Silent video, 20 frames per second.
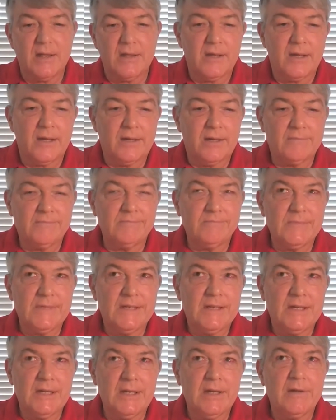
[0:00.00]
that
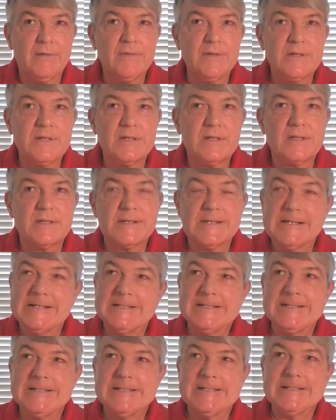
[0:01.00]
gives
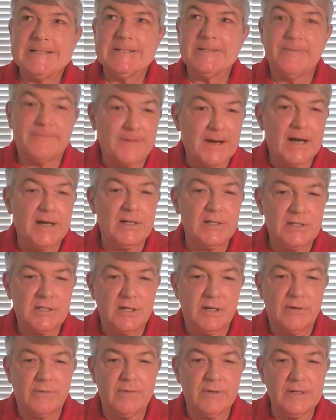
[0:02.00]
the fire
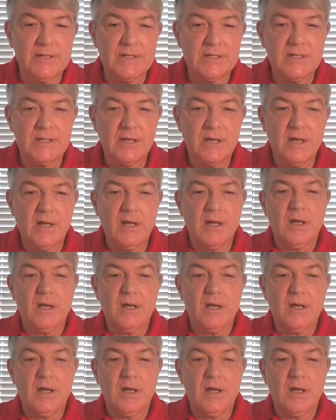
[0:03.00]
service